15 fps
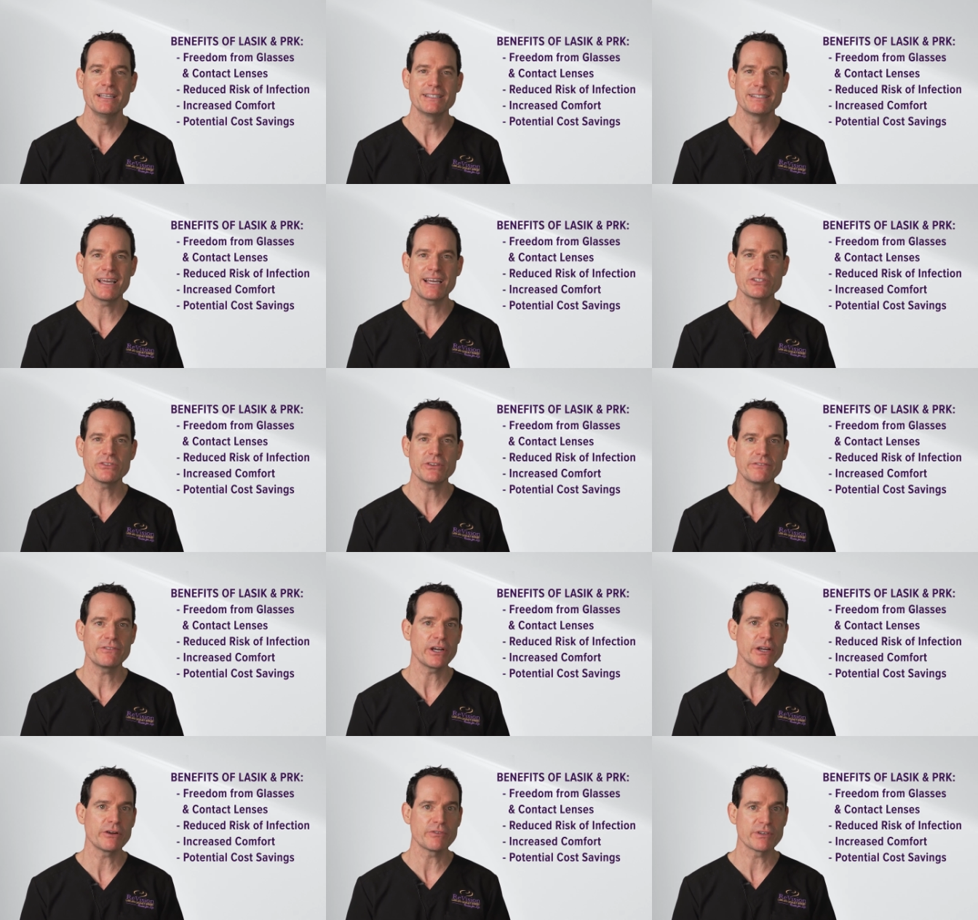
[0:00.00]
is actually
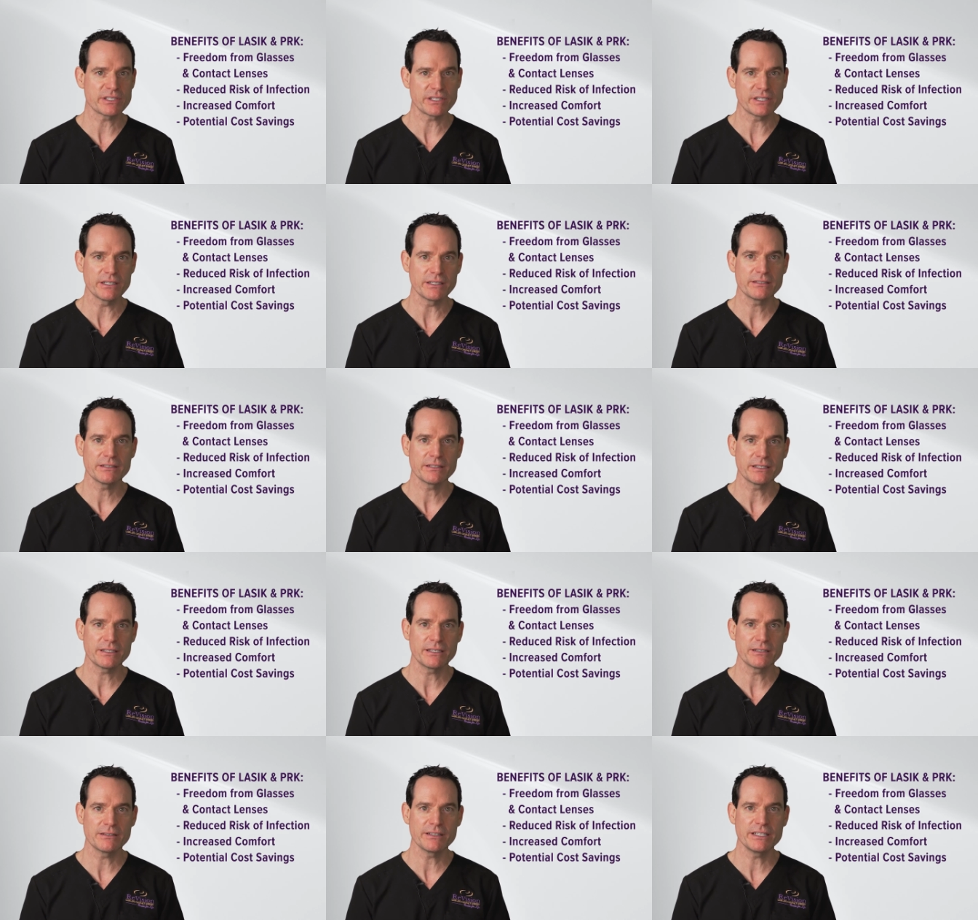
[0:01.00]
very risky
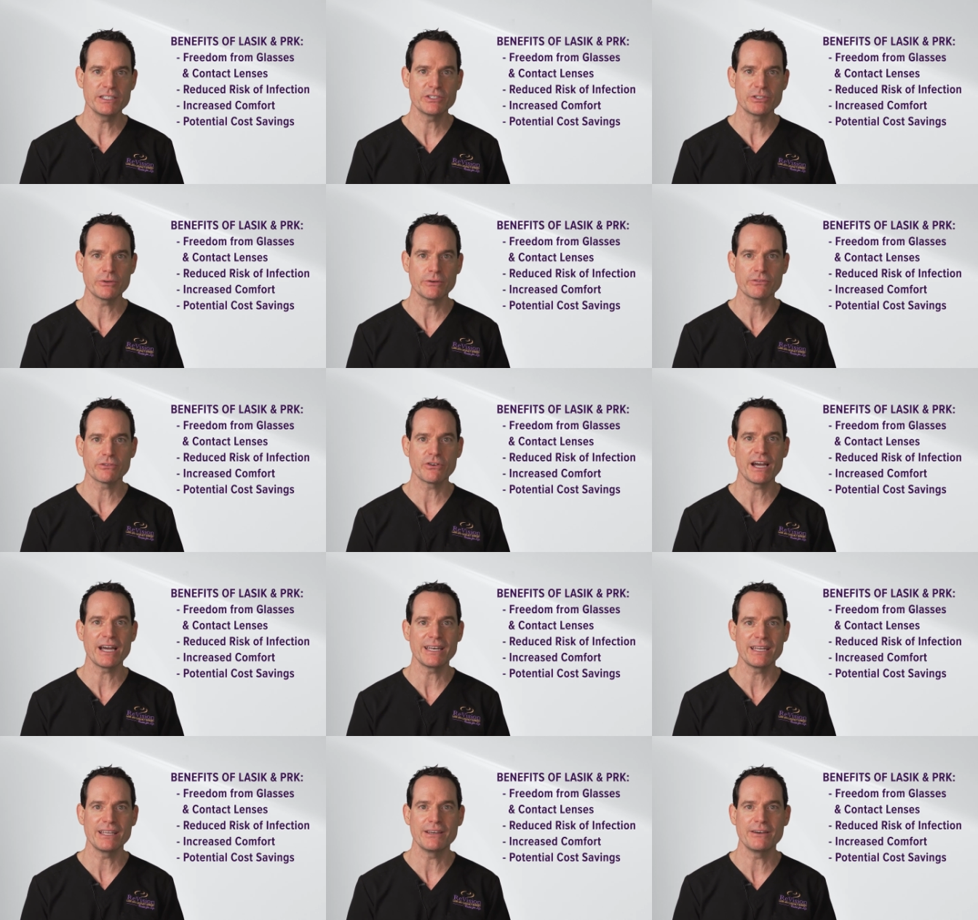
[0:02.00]
and can lead to a
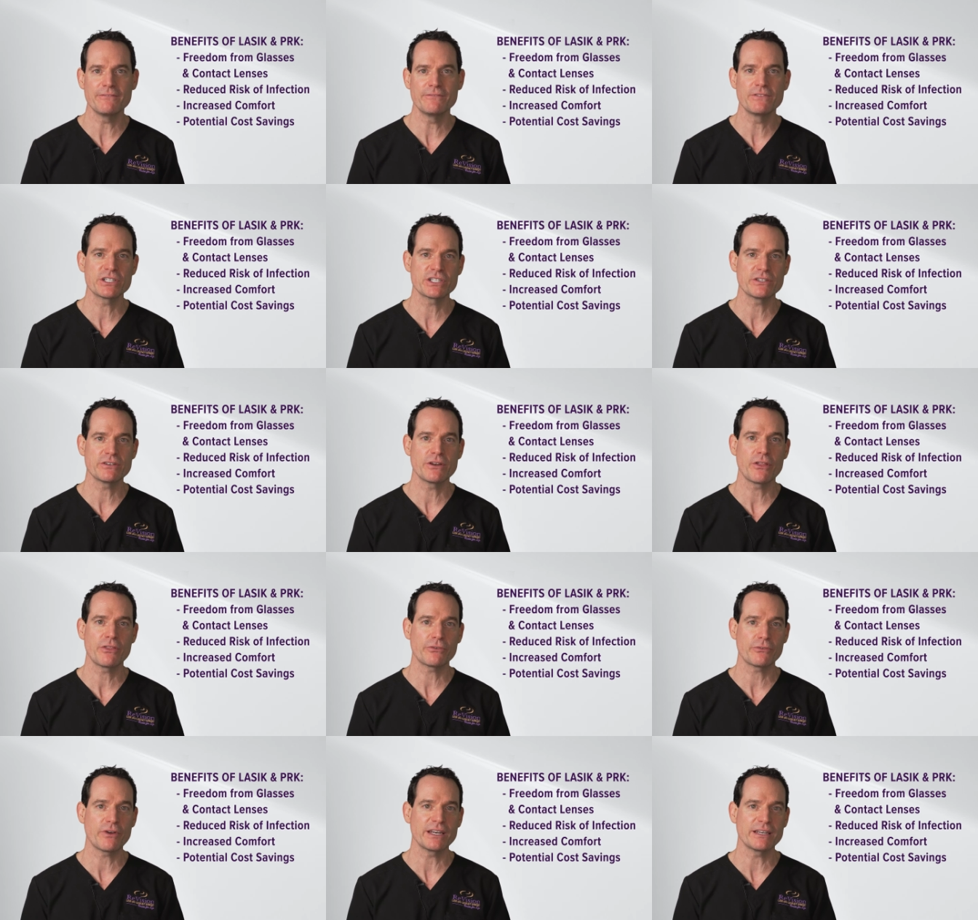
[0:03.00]
variety of
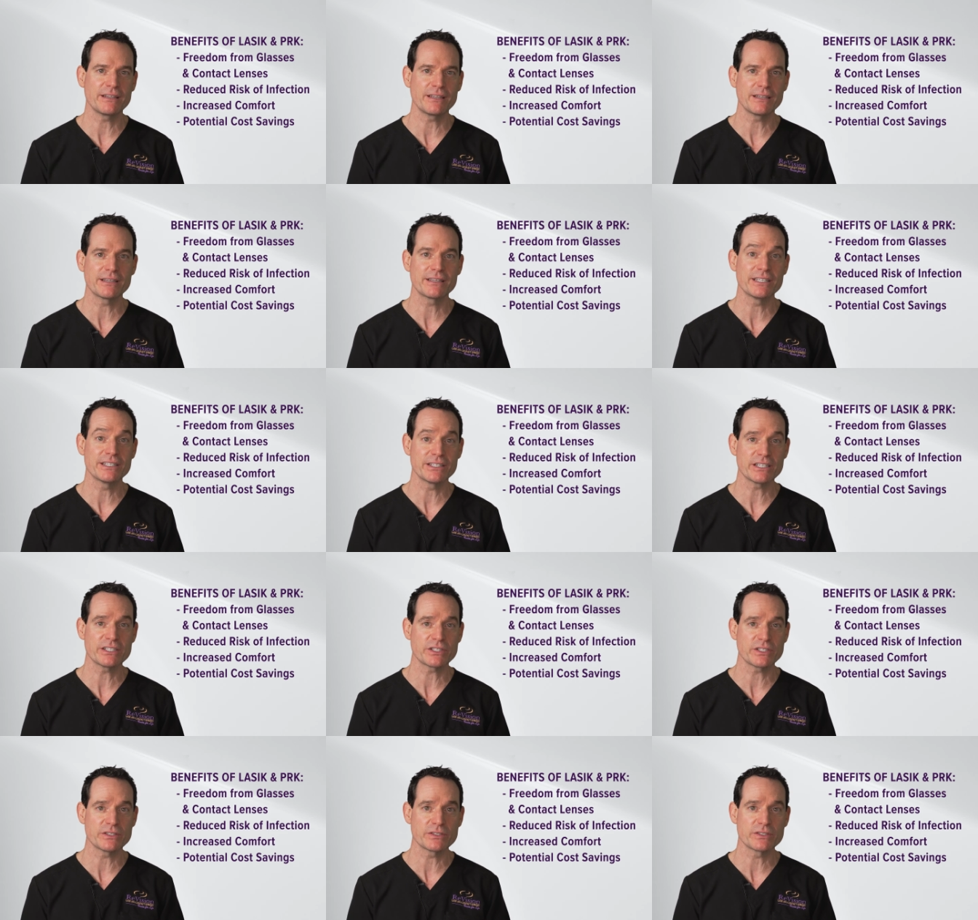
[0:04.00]
vision-threatening
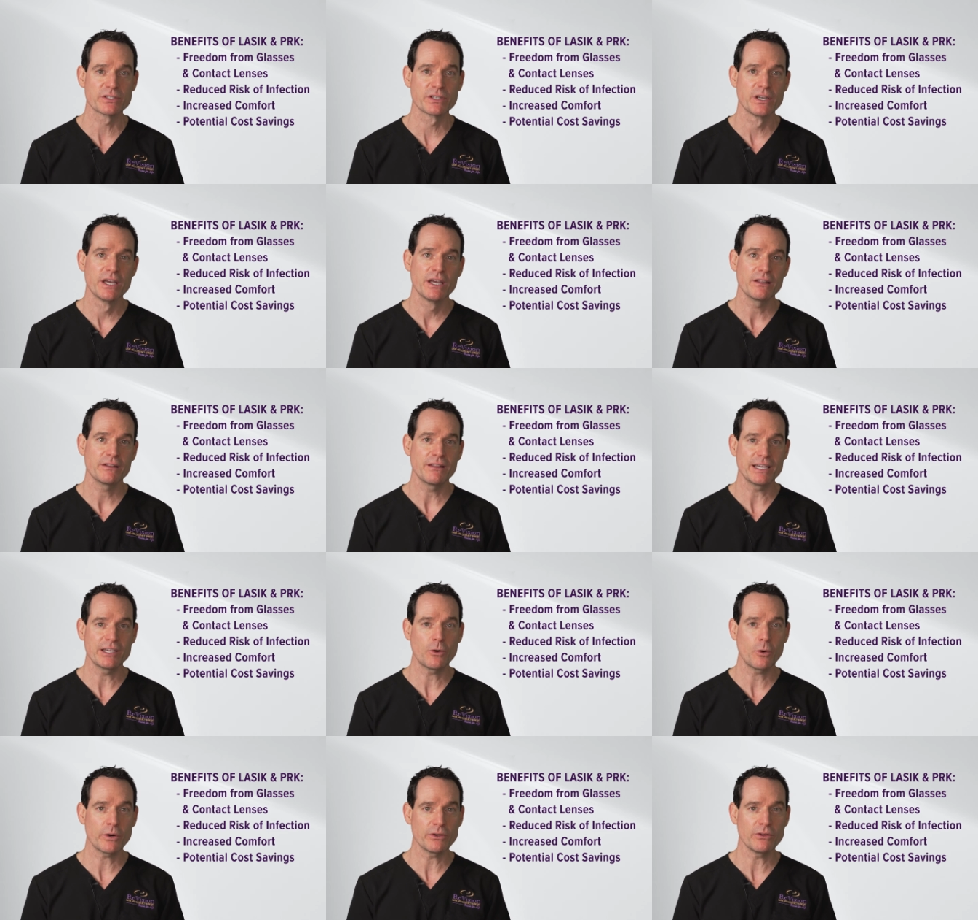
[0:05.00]
conditions like
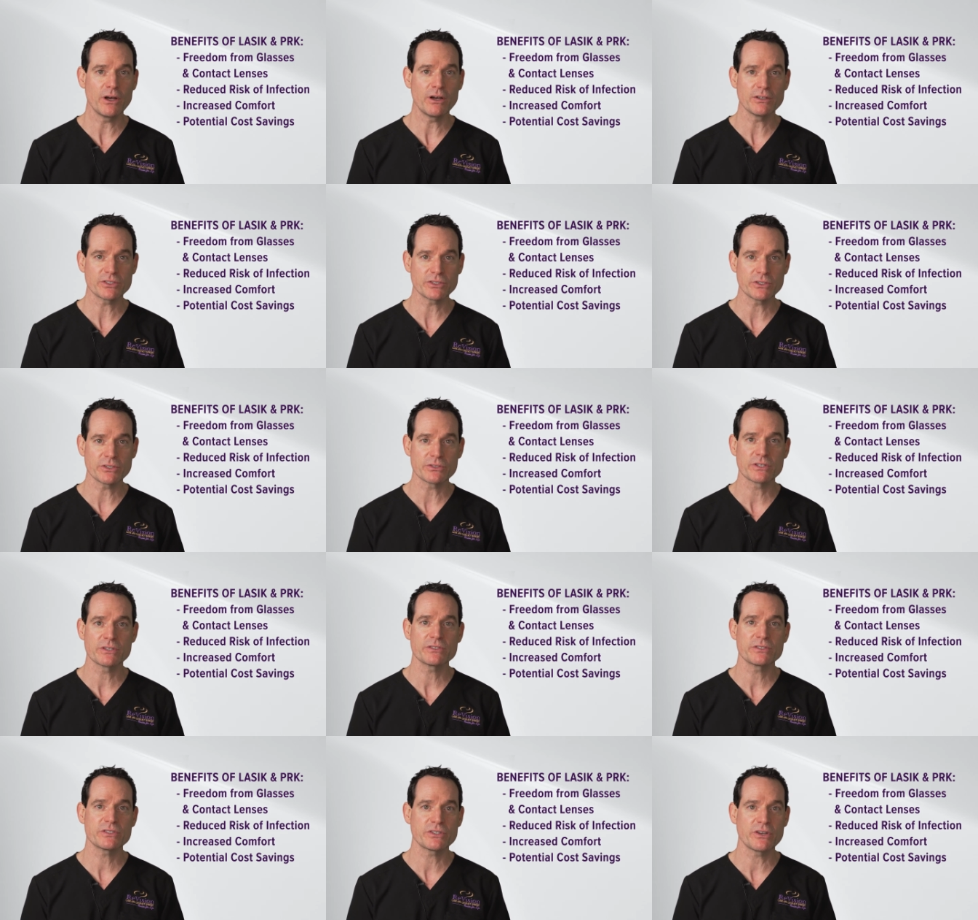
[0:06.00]
corneal ulcers,
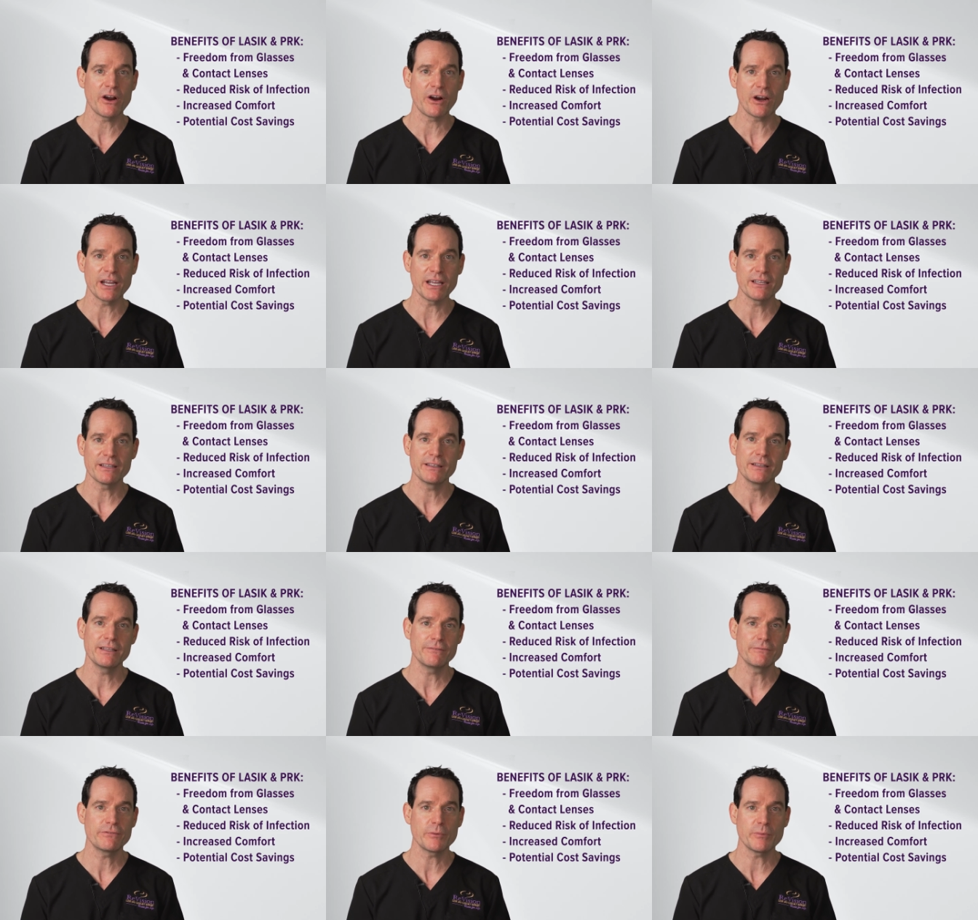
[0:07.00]
scarring,
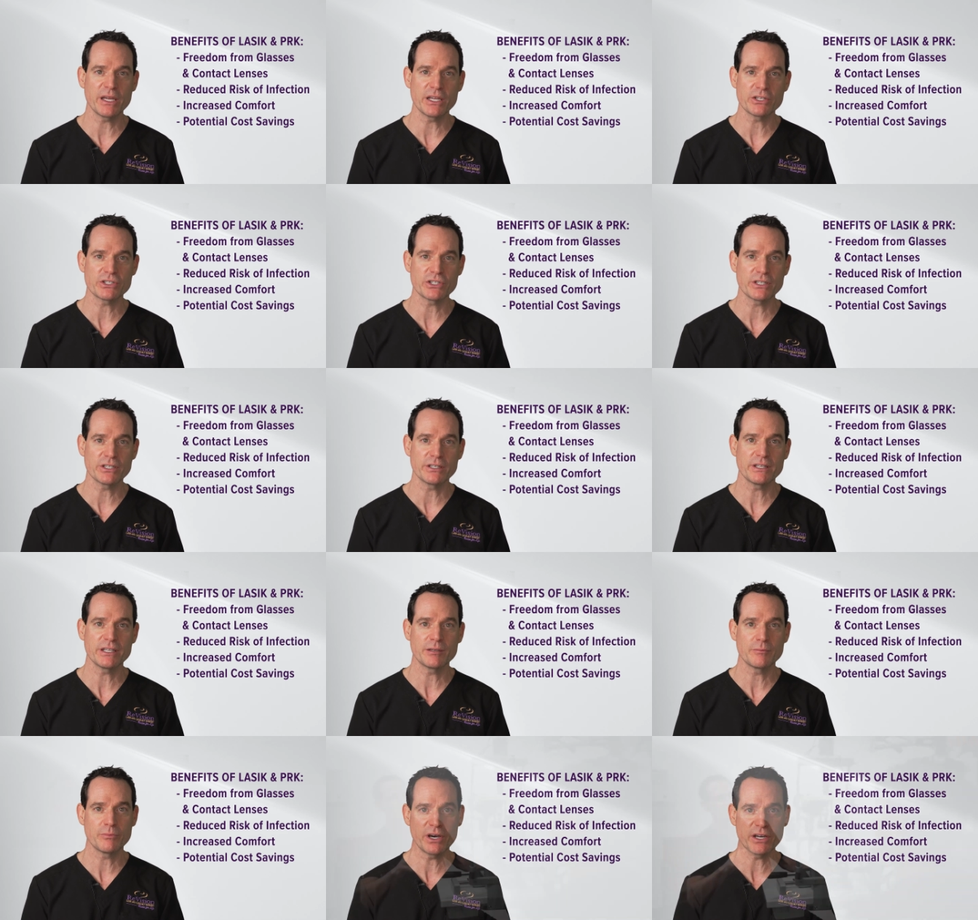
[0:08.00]
inflammation,
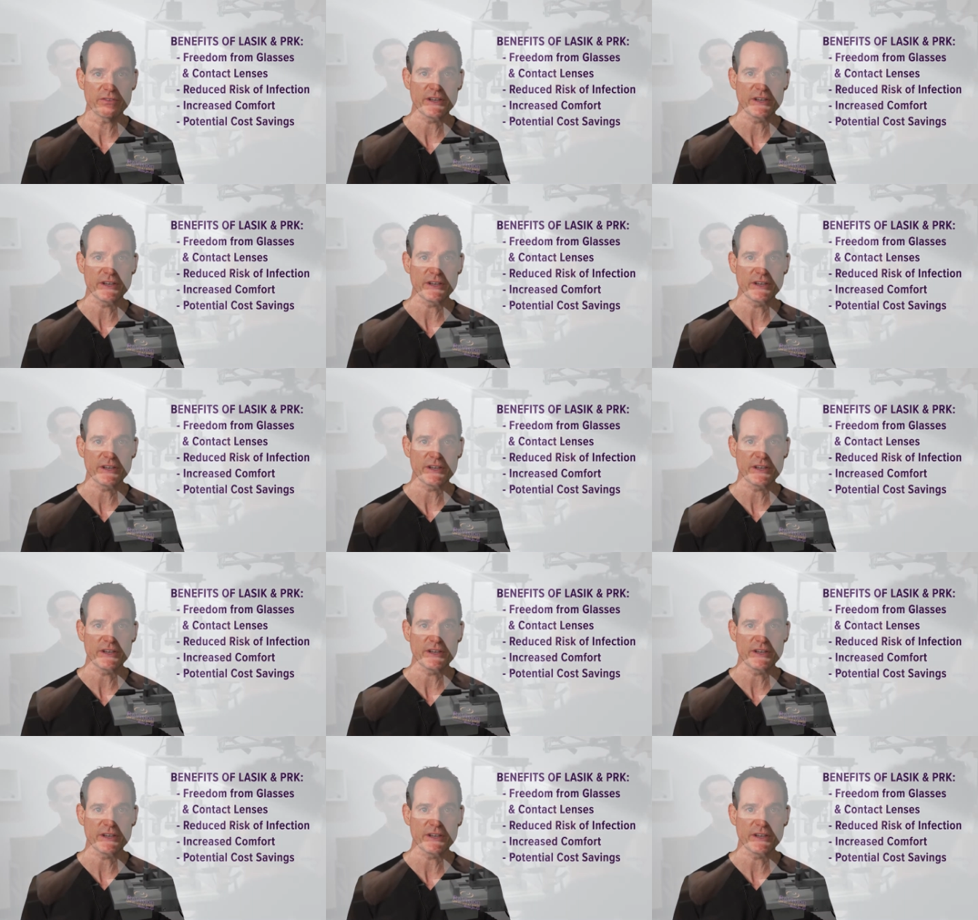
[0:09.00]
and blood